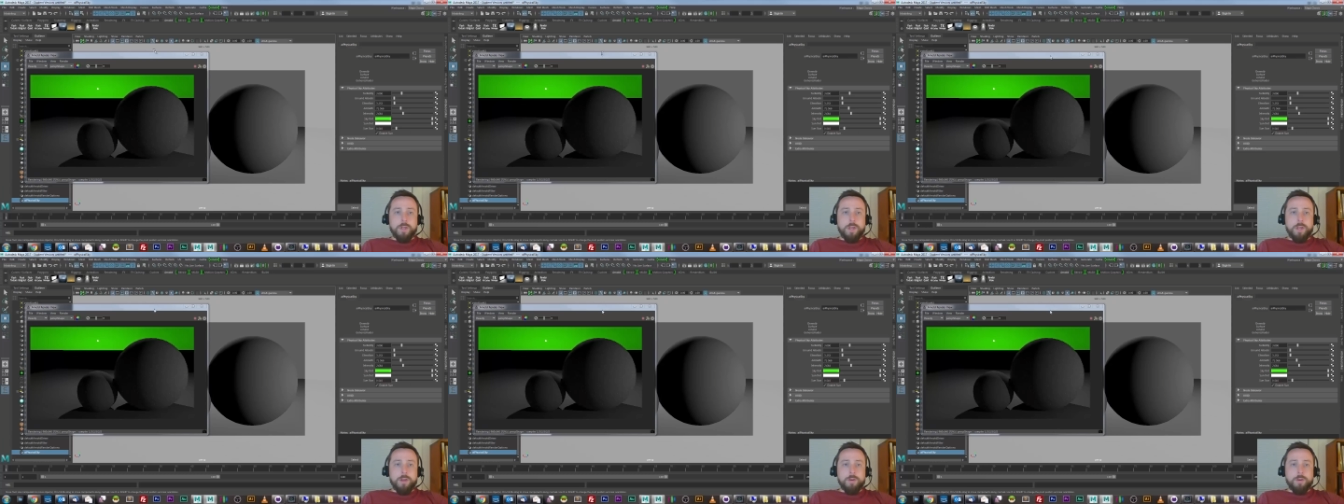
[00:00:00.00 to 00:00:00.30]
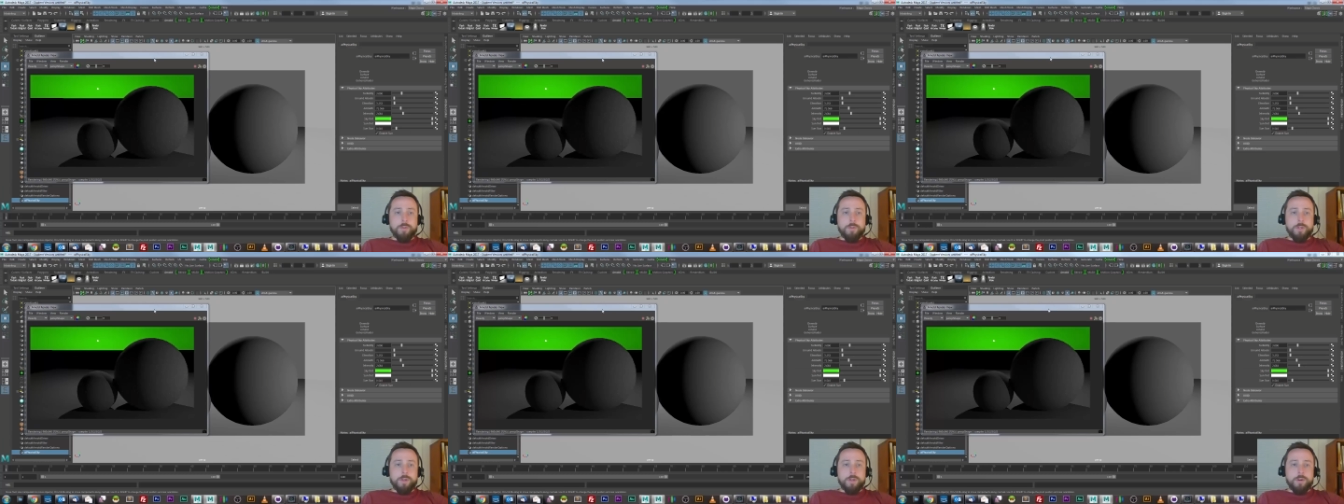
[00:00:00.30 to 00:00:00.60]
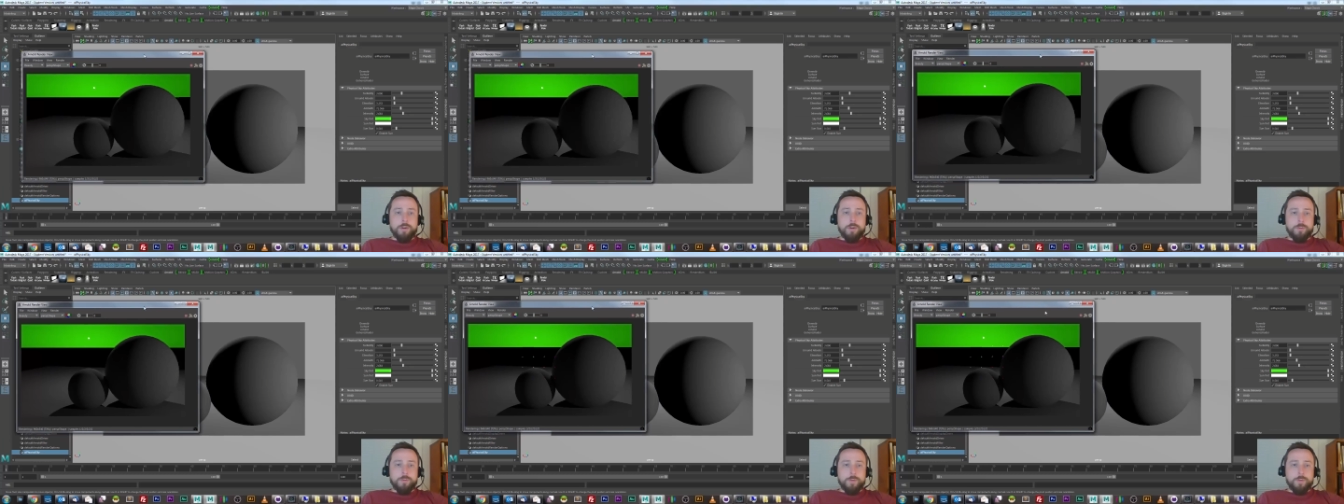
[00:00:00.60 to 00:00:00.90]
Now, the
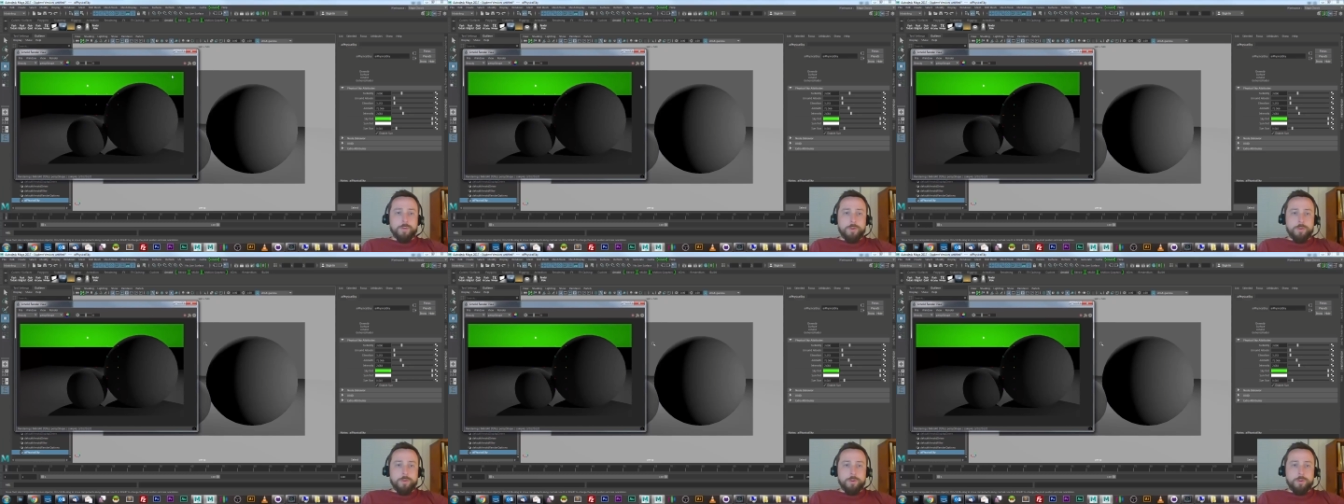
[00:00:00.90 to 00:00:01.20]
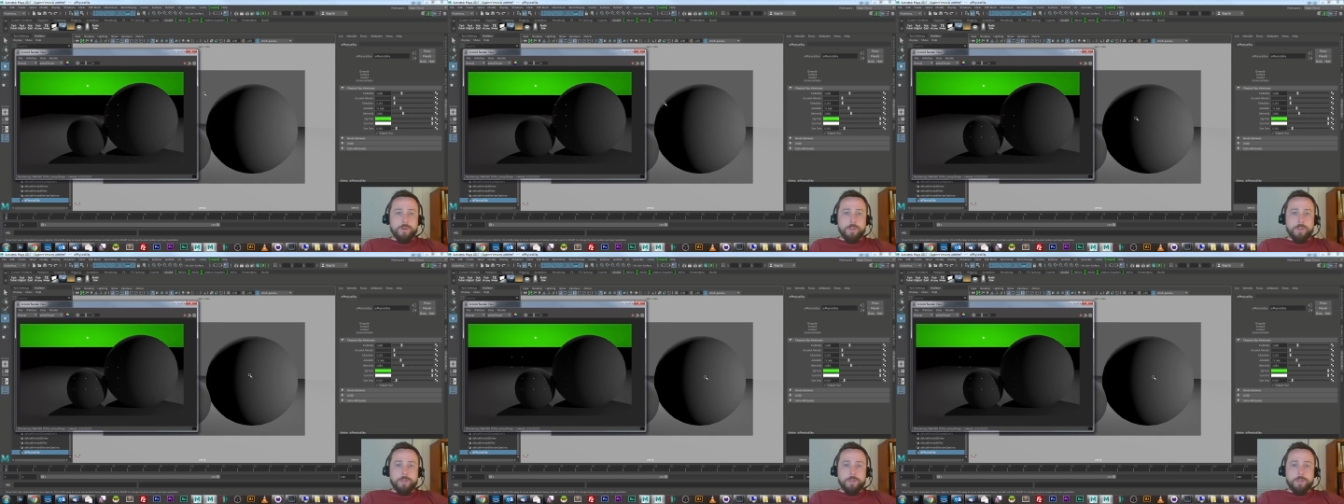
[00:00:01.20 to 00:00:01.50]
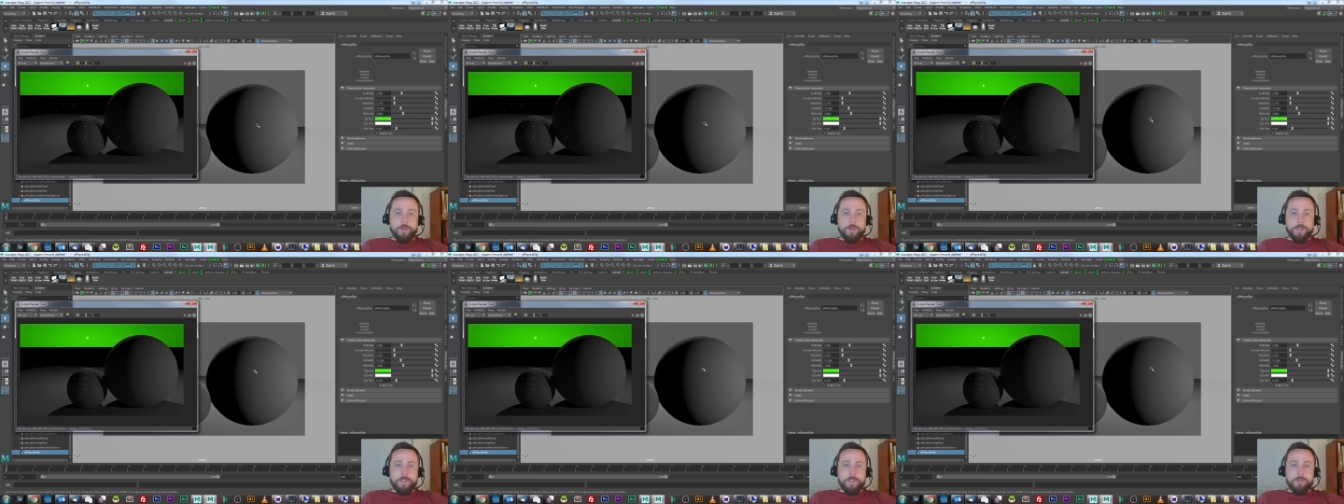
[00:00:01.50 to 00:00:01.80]
Arnold renderer
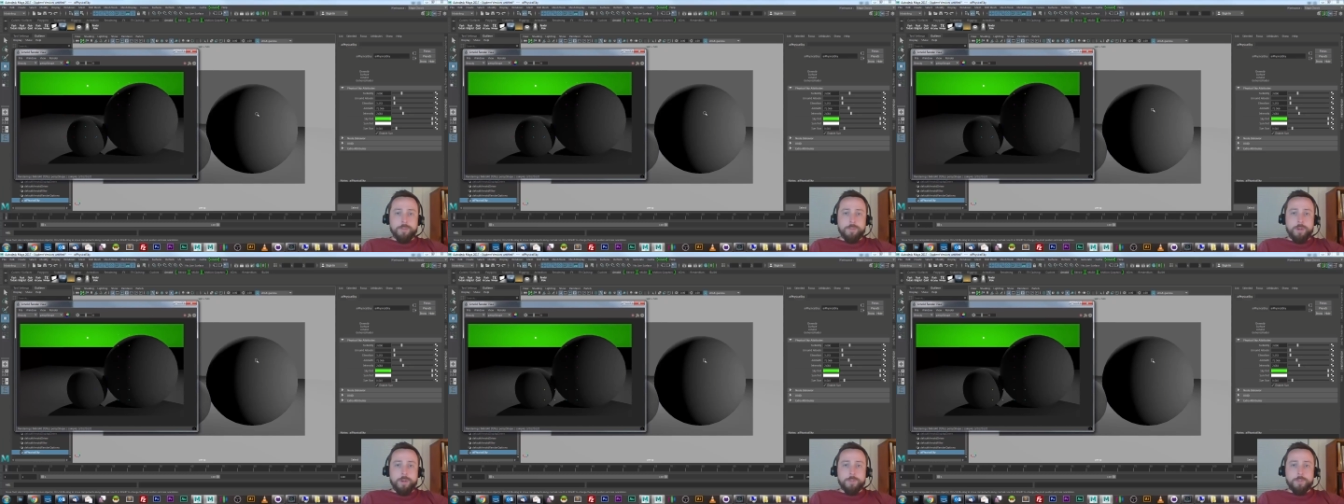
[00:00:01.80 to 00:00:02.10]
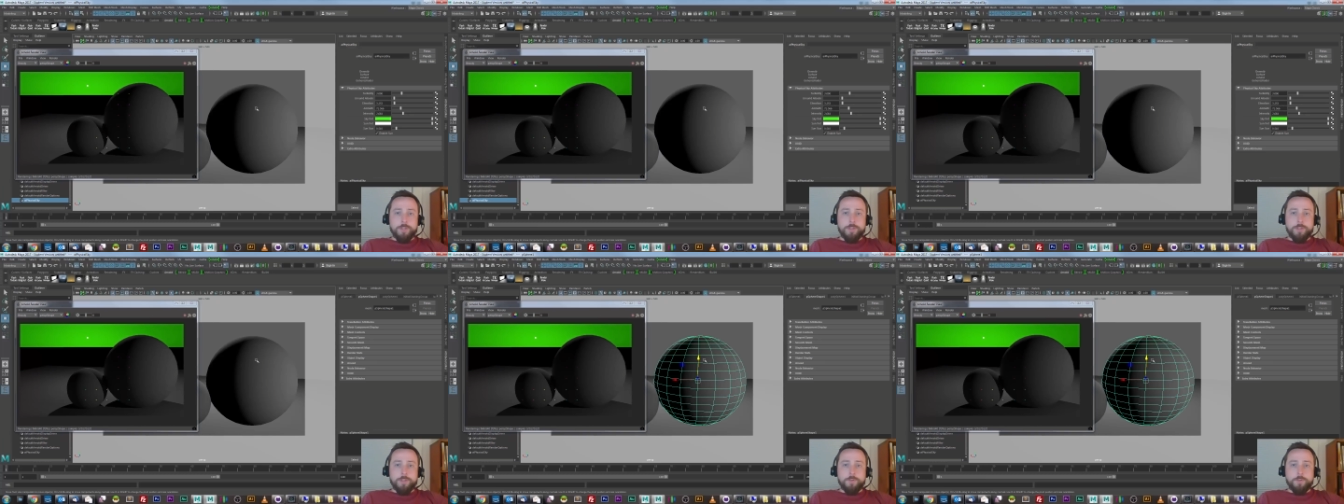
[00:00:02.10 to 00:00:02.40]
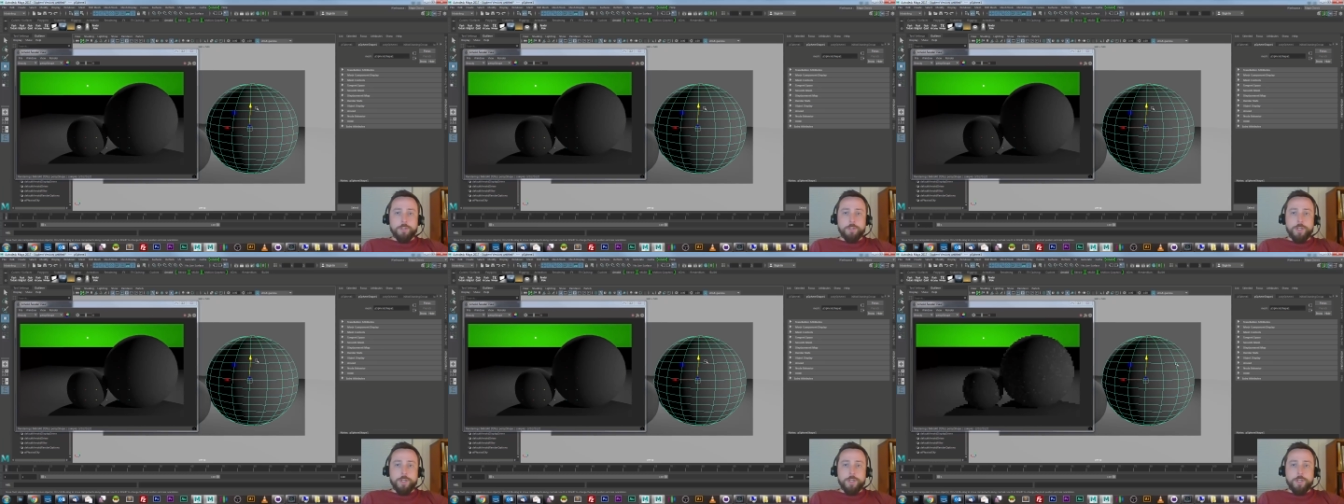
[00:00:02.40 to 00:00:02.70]
also has some options
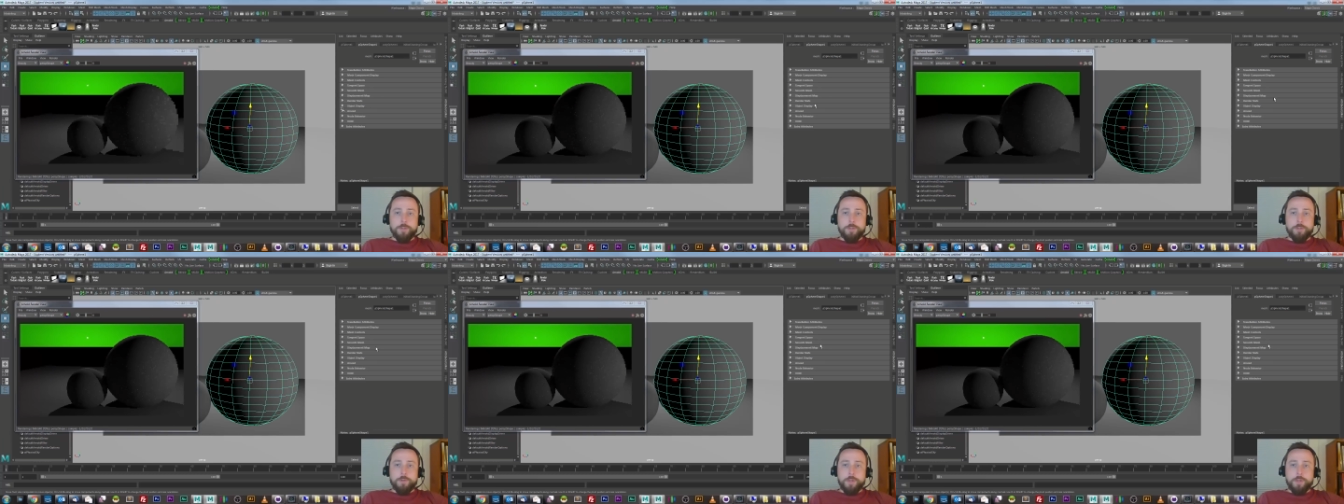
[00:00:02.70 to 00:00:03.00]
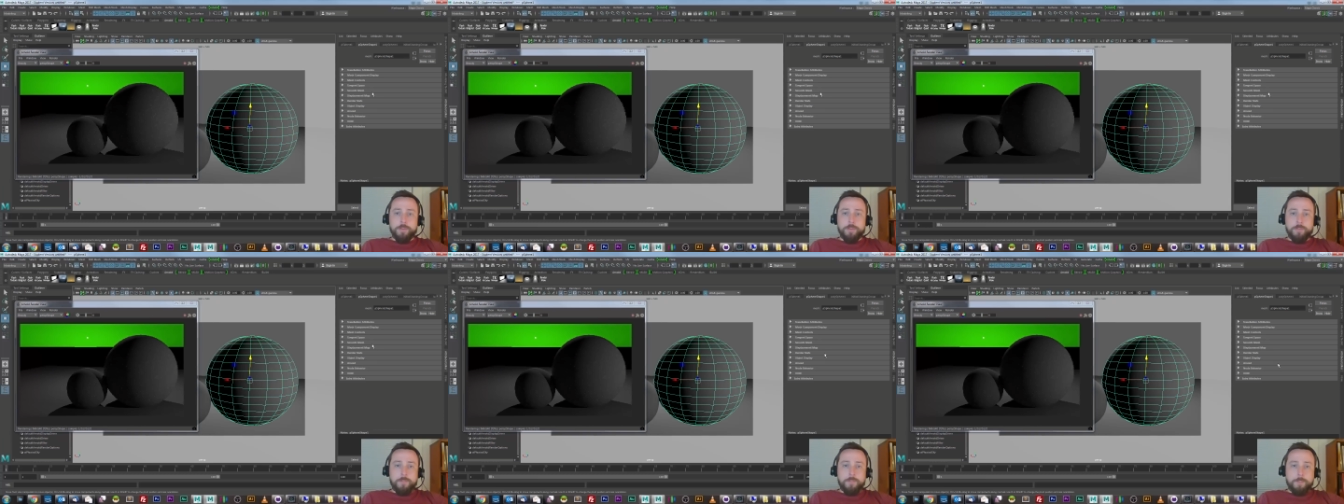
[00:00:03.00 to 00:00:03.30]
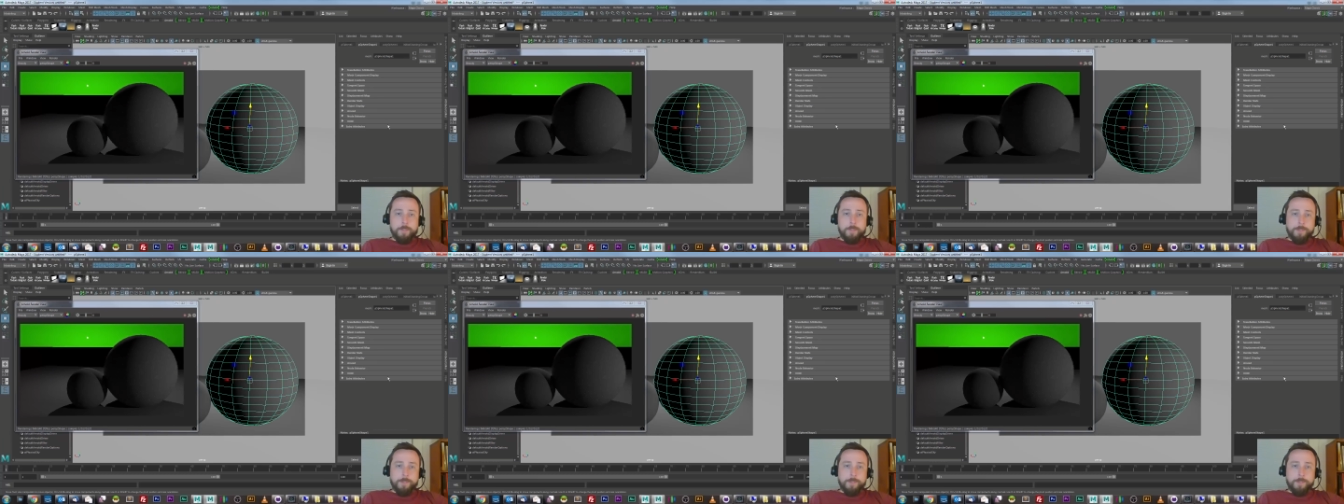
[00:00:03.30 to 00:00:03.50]
for geometry.